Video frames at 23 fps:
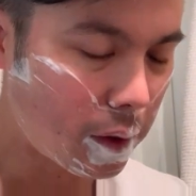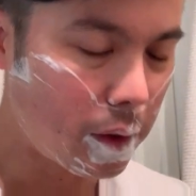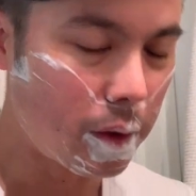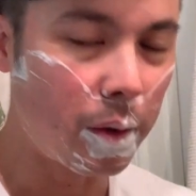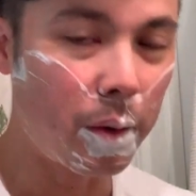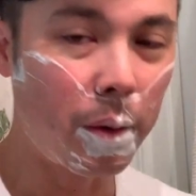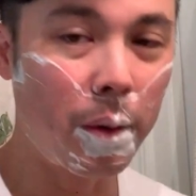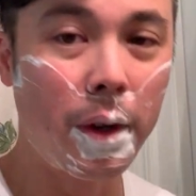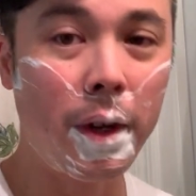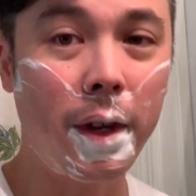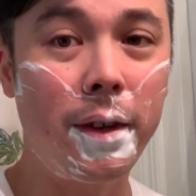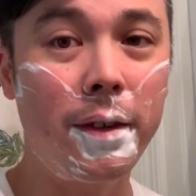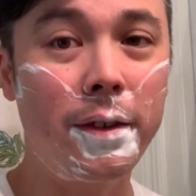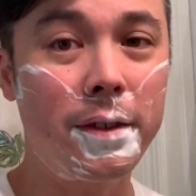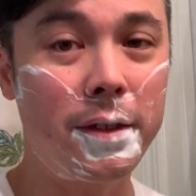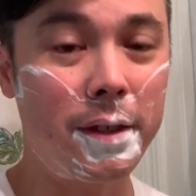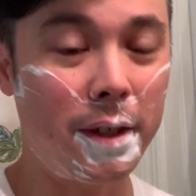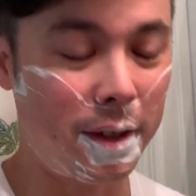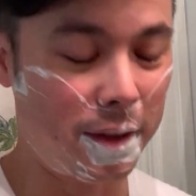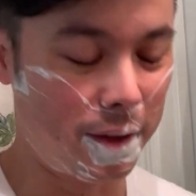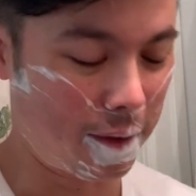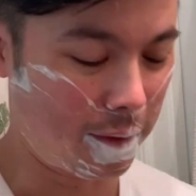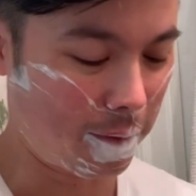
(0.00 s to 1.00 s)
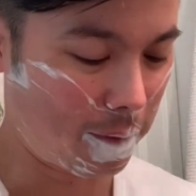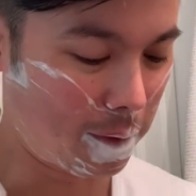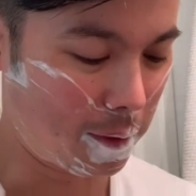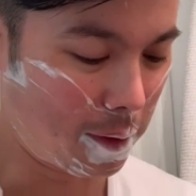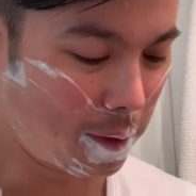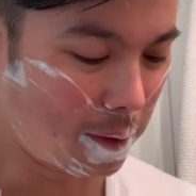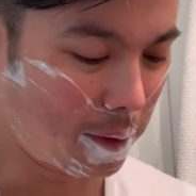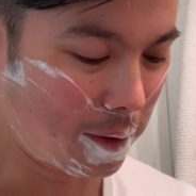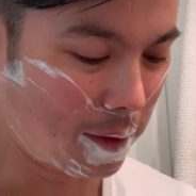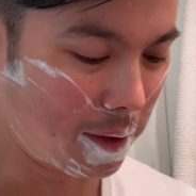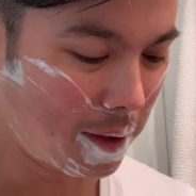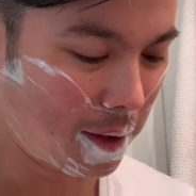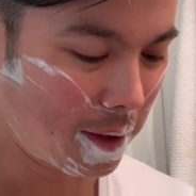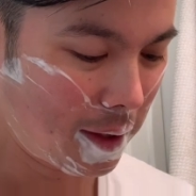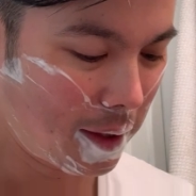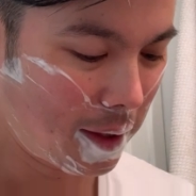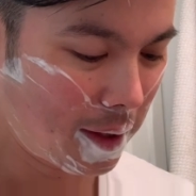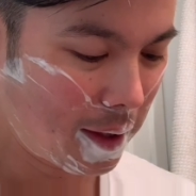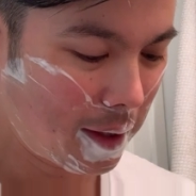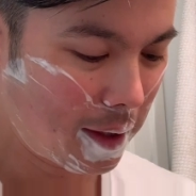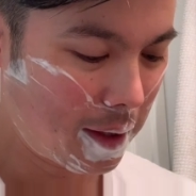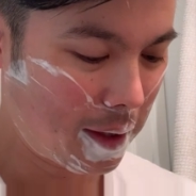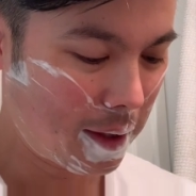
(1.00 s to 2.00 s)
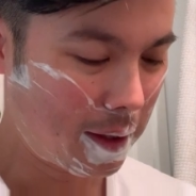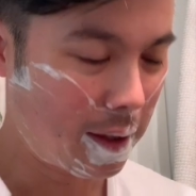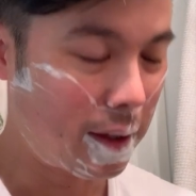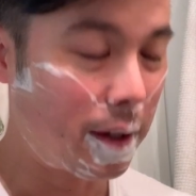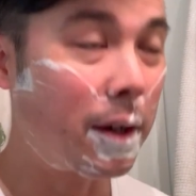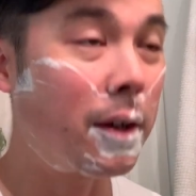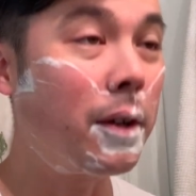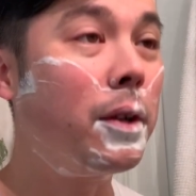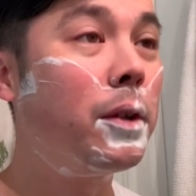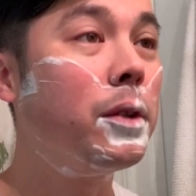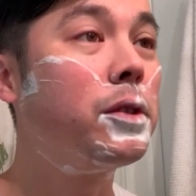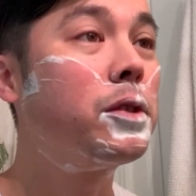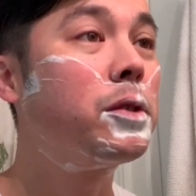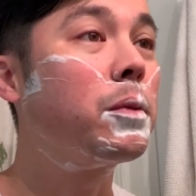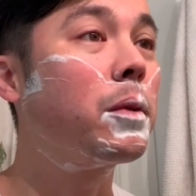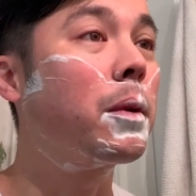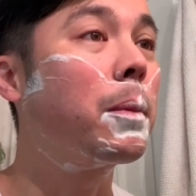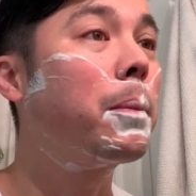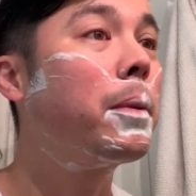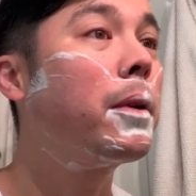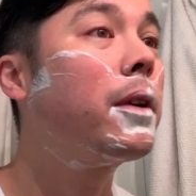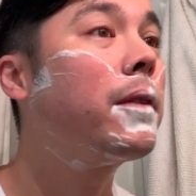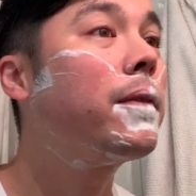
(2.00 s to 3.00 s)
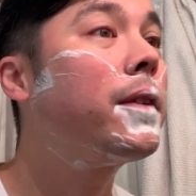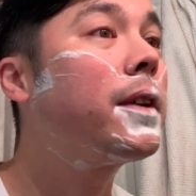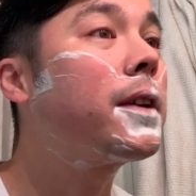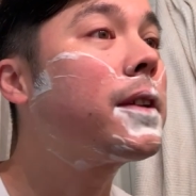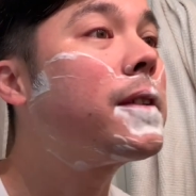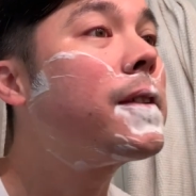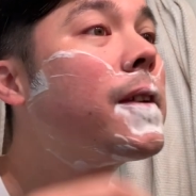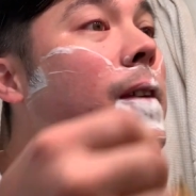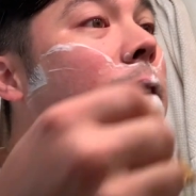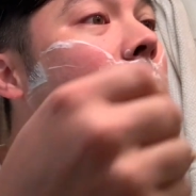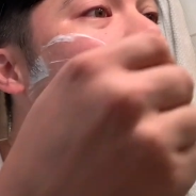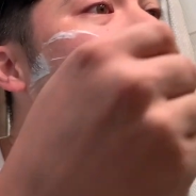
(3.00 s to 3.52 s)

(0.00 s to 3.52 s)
Great southern food. Our hosts were perfect.